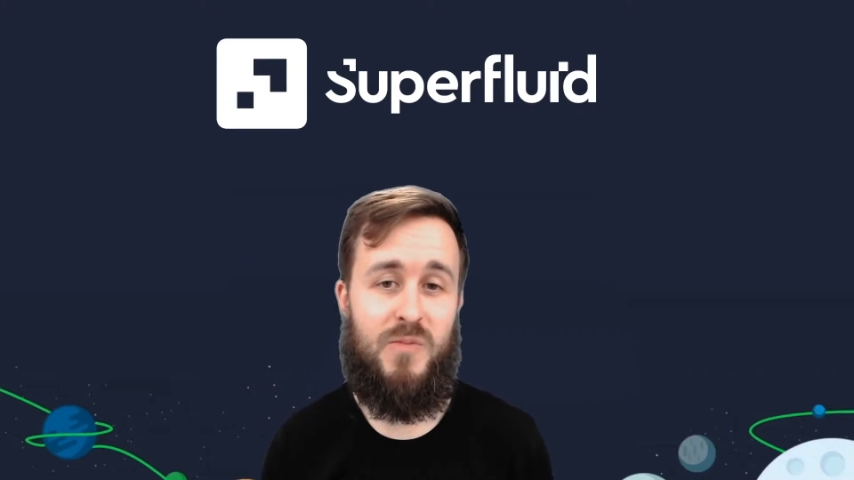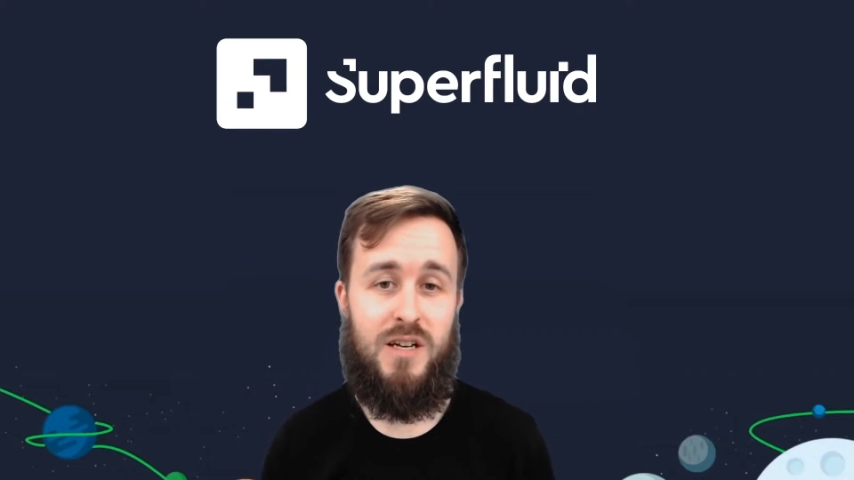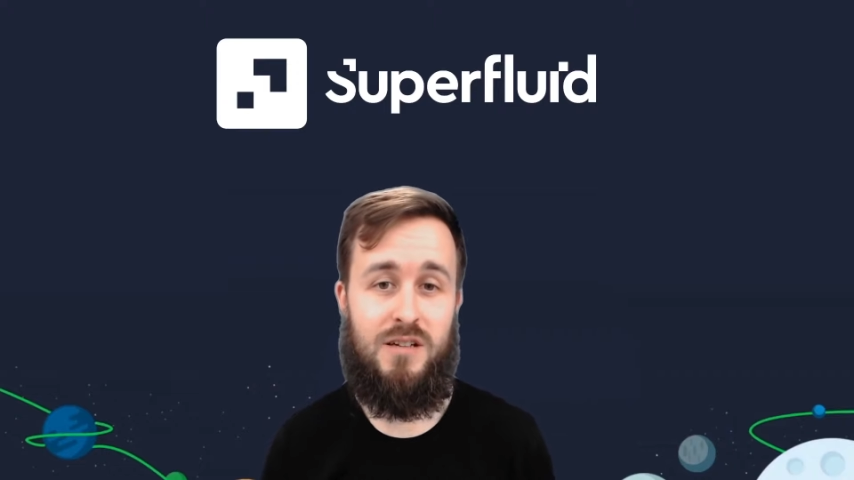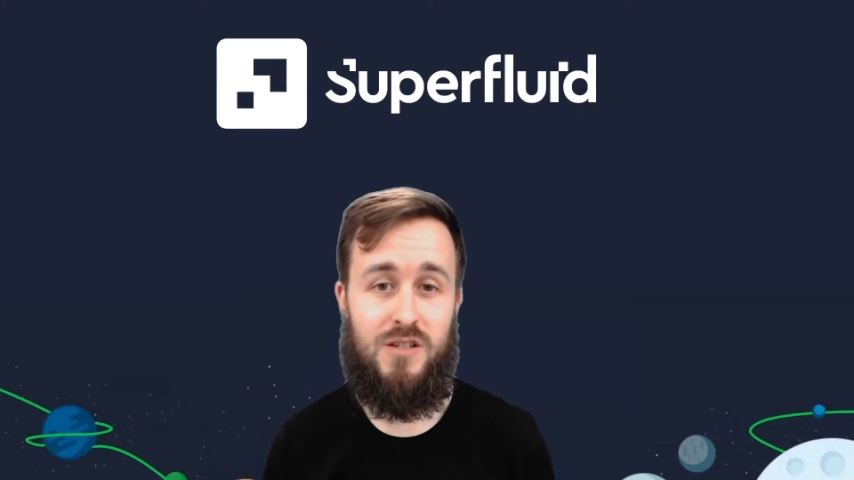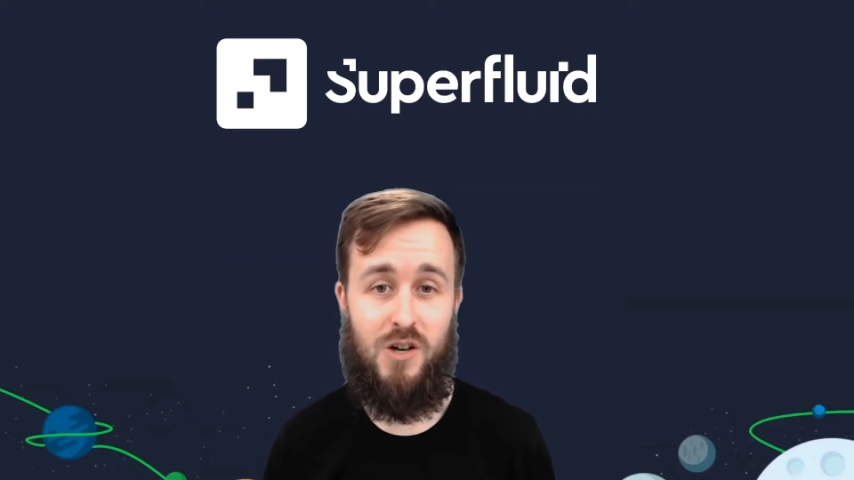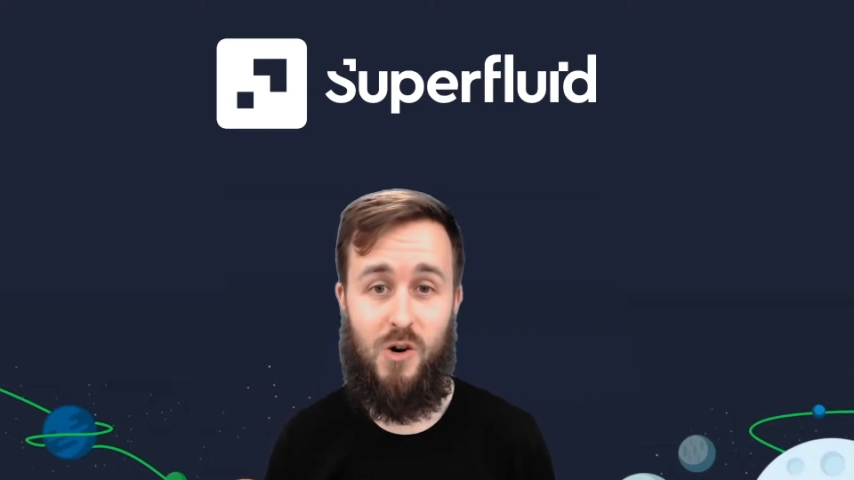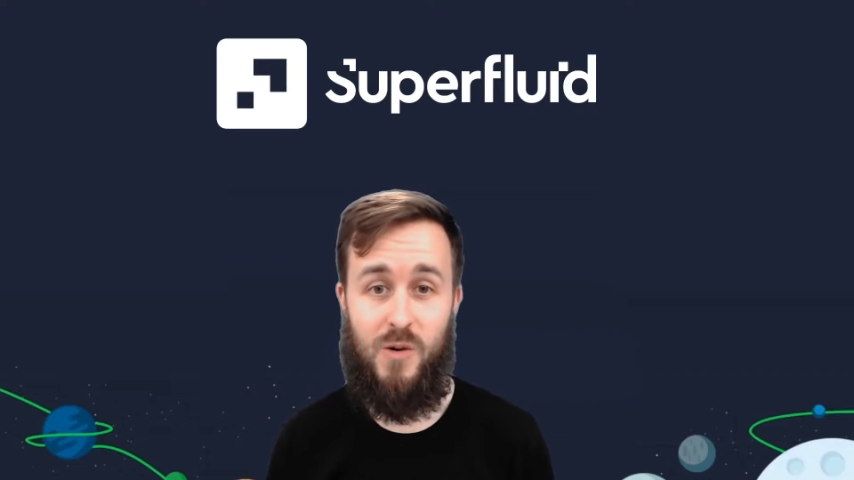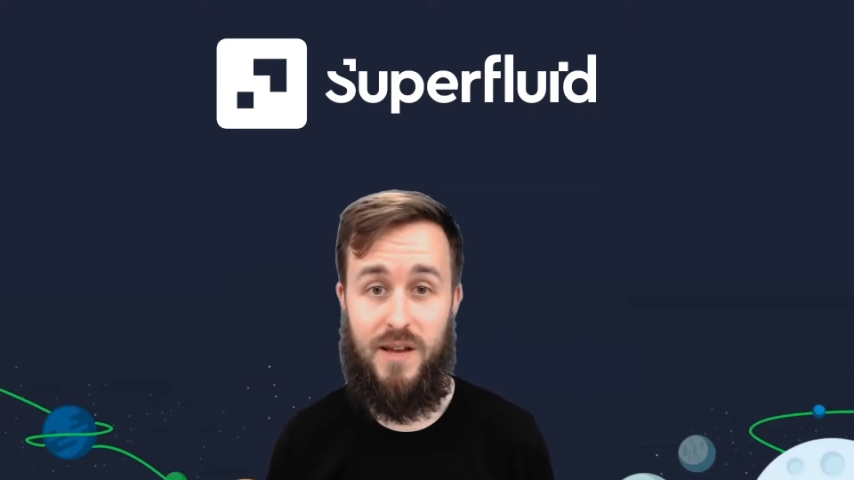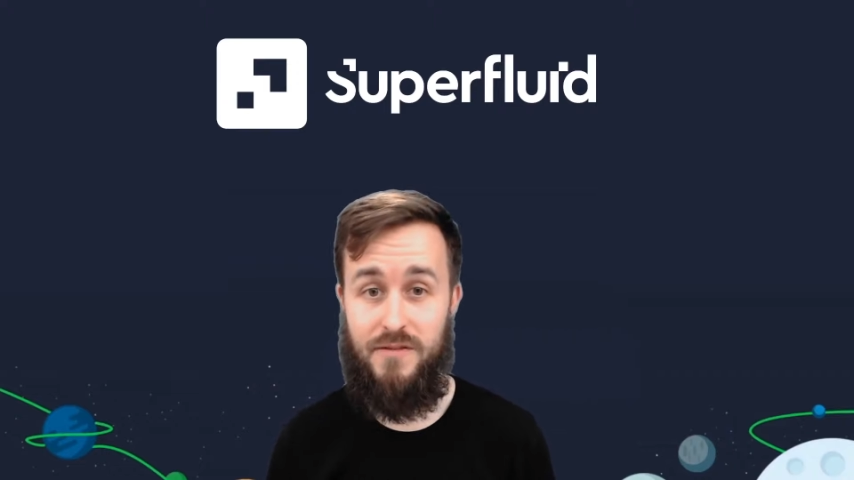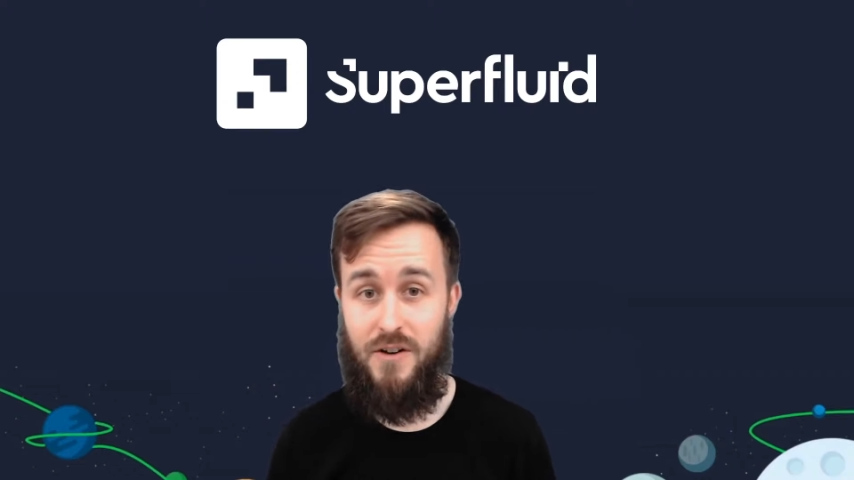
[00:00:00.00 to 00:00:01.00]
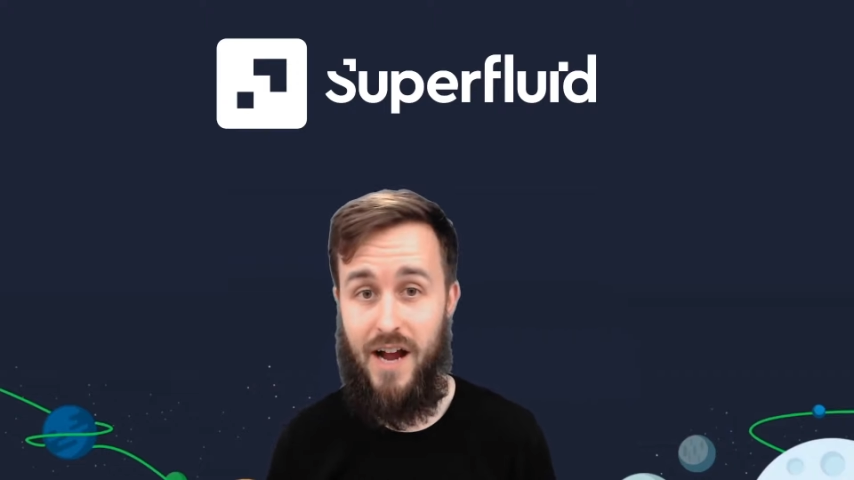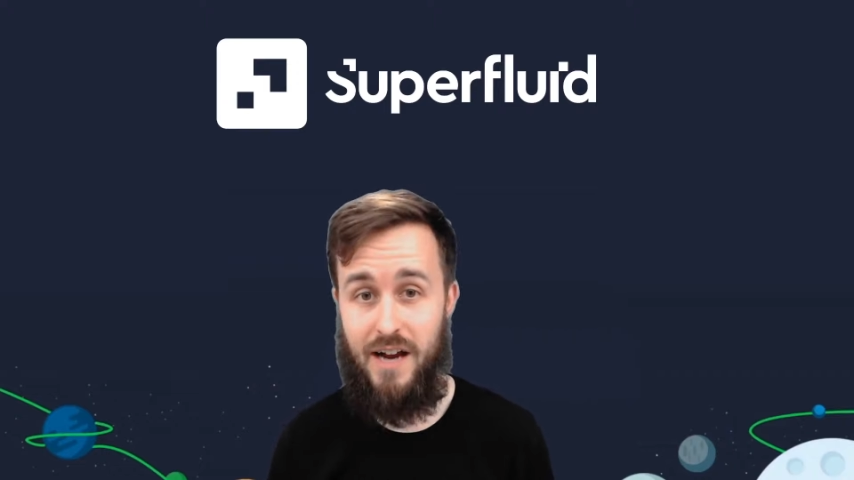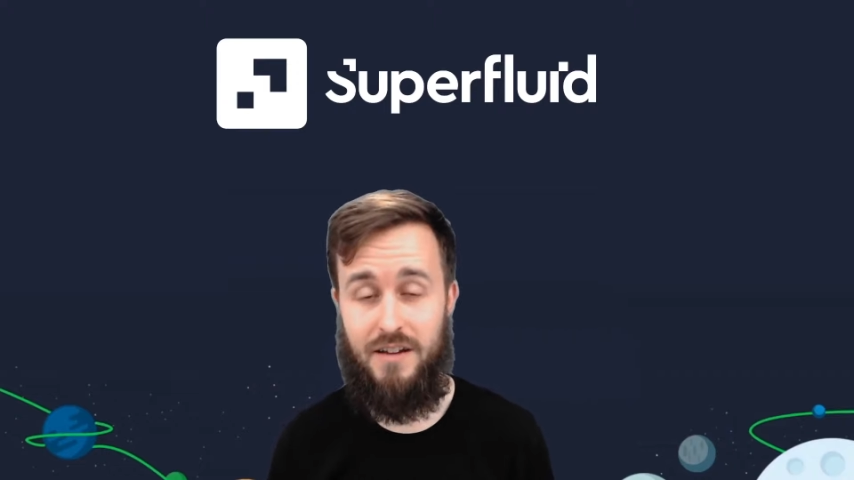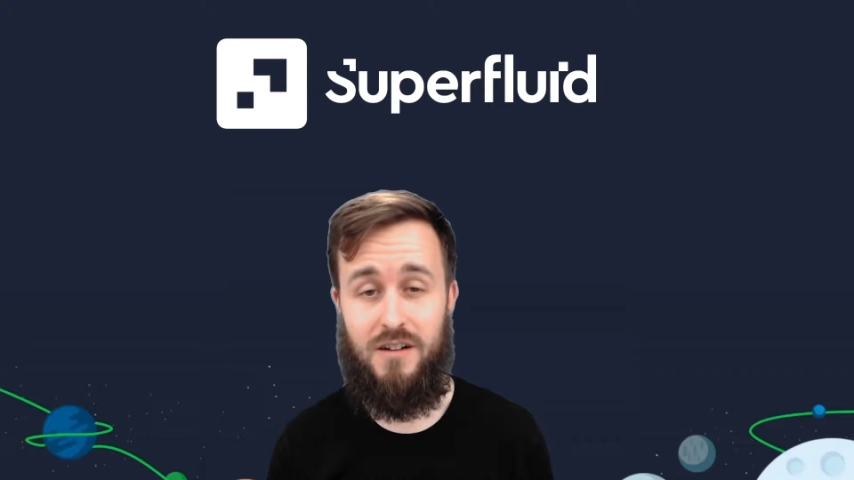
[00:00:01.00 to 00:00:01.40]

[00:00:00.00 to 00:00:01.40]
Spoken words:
So if you're hacking on